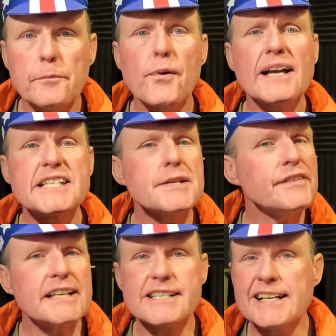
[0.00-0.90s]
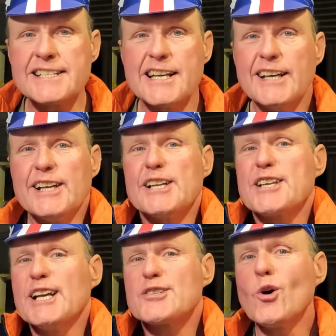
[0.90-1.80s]
Prices of these things,
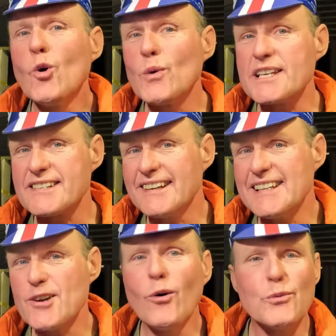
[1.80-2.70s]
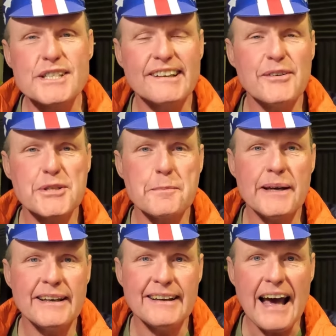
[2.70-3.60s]
it's always going to
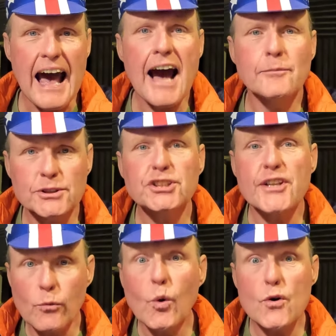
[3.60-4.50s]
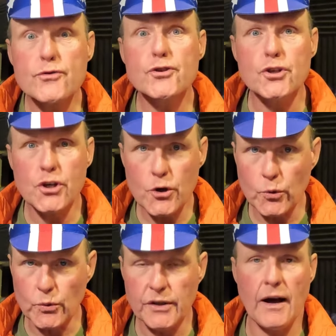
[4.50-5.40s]
be how much are they worth to
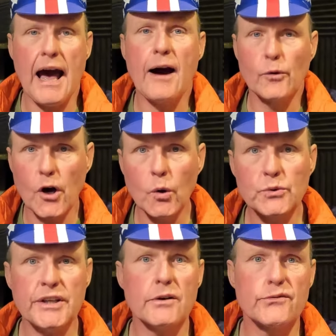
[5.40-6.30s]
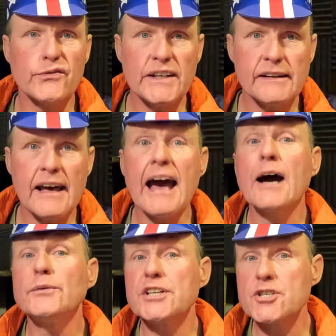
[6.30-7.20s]
you. You know, how cold do your feet get?
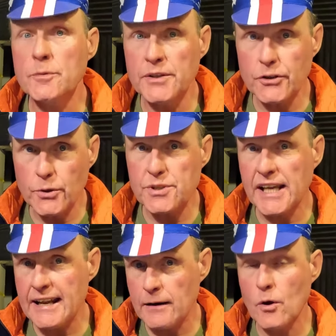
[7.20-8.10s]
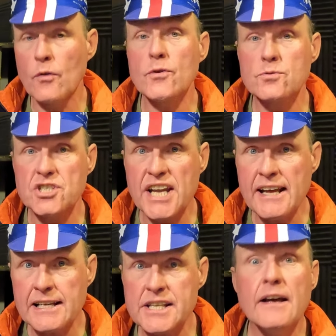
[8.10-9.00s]
How determined are you to get out on those
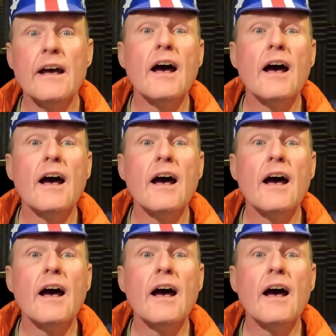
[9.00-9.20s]
days?